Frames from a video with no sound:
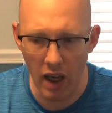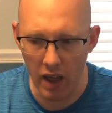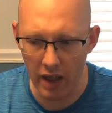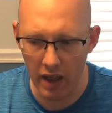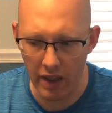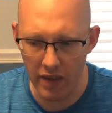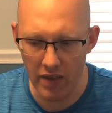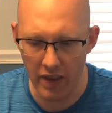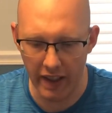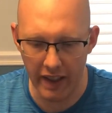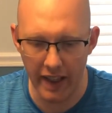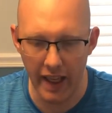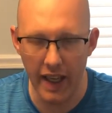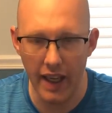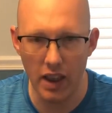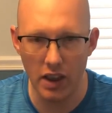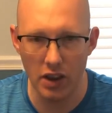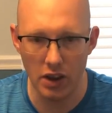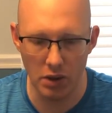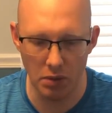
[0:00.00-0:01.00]
In the
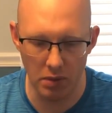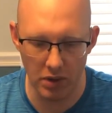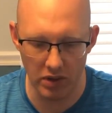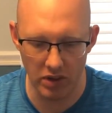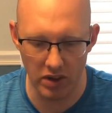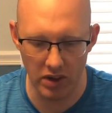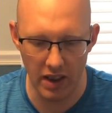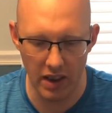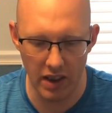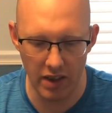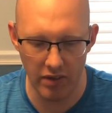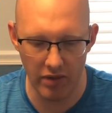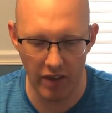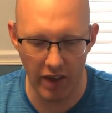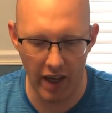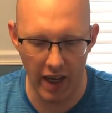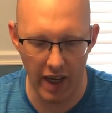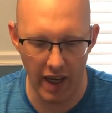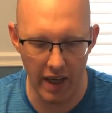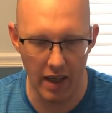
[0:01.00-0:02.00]
kit, you receive
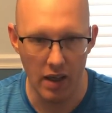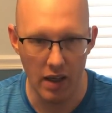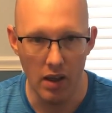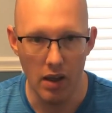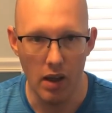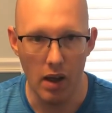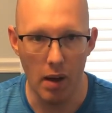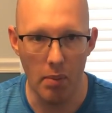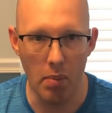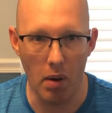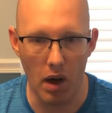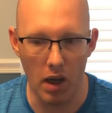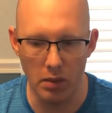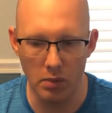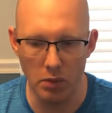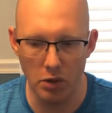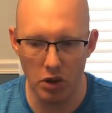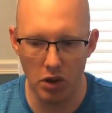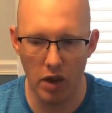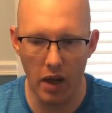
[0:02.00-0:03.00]
a
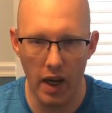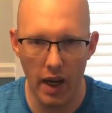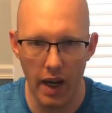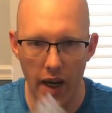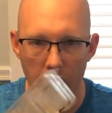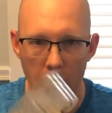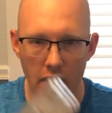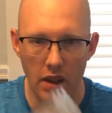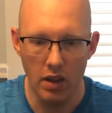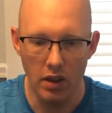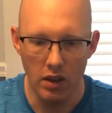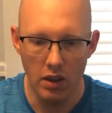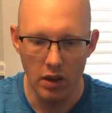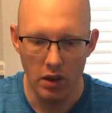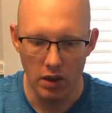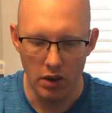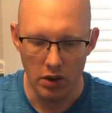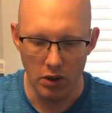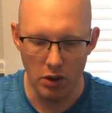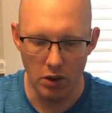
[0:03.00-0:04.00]
bottom tray,
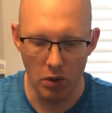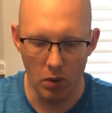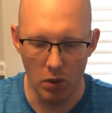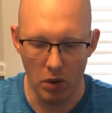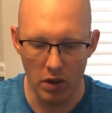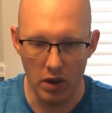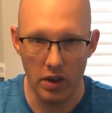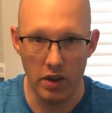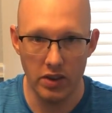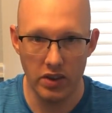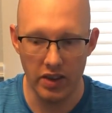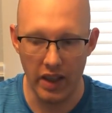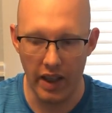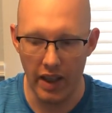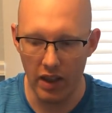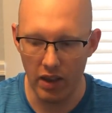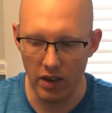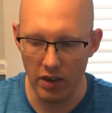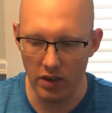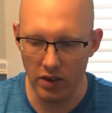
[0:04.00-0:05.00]
your
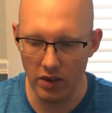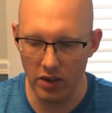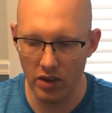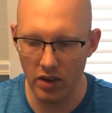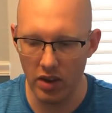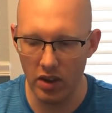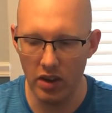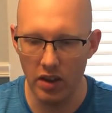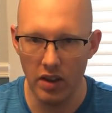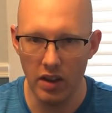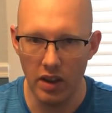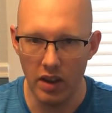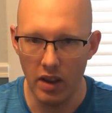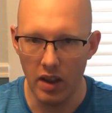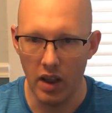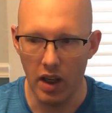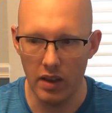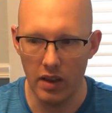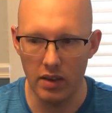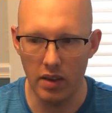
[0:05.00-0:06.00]
cells,
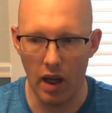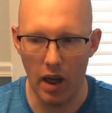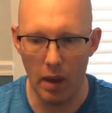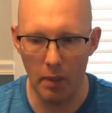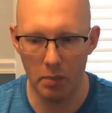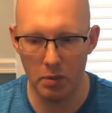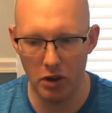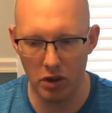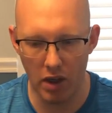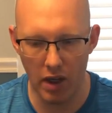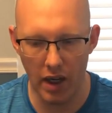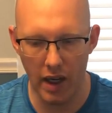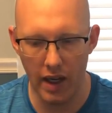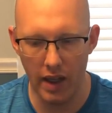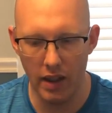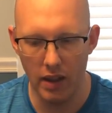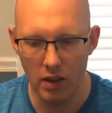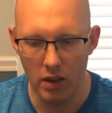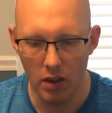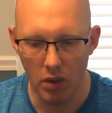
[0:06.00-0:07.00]
a top
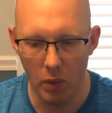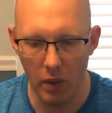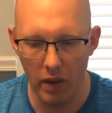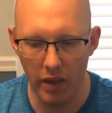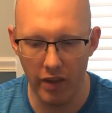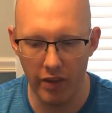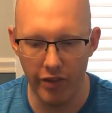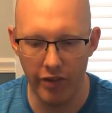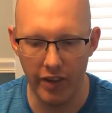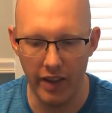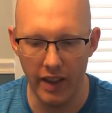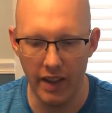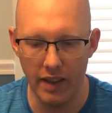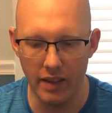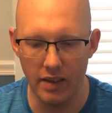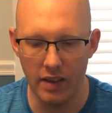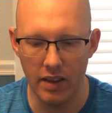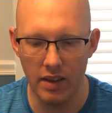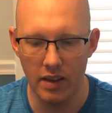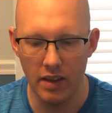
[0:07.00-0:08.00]
tray with a
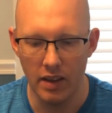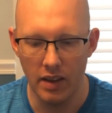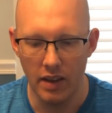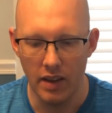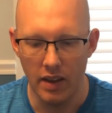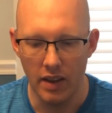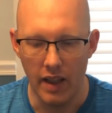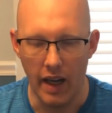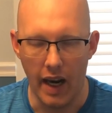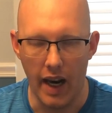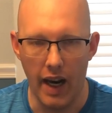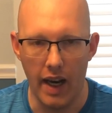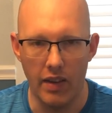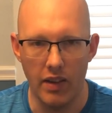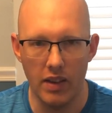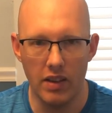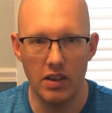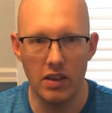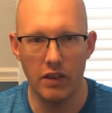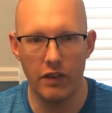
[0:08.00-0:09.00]
vent. And
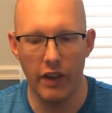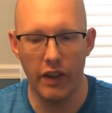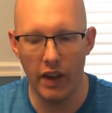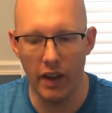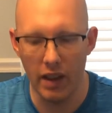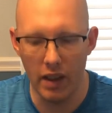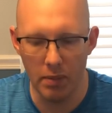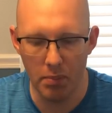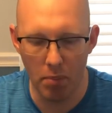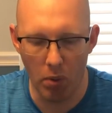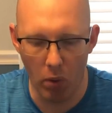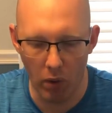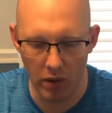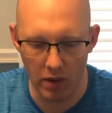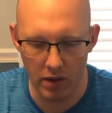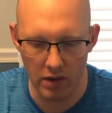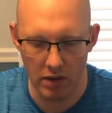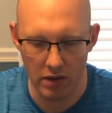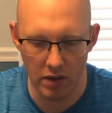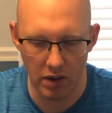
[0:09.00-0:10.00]
this is very
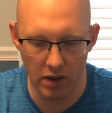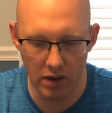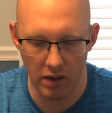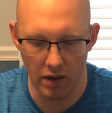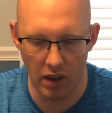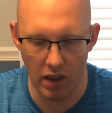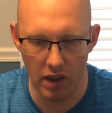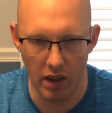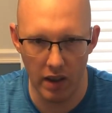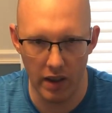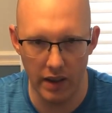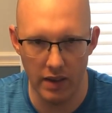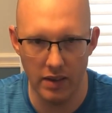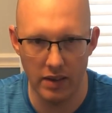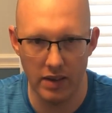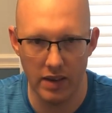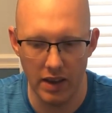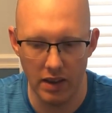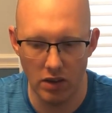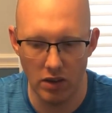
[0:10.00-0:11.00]
important in
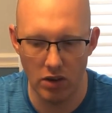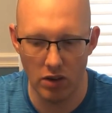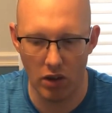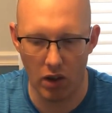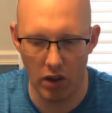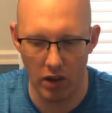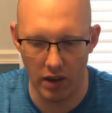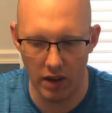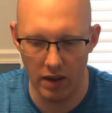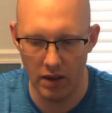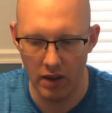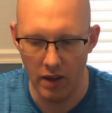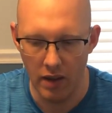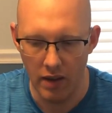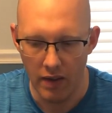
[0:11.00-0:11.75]
seed starting.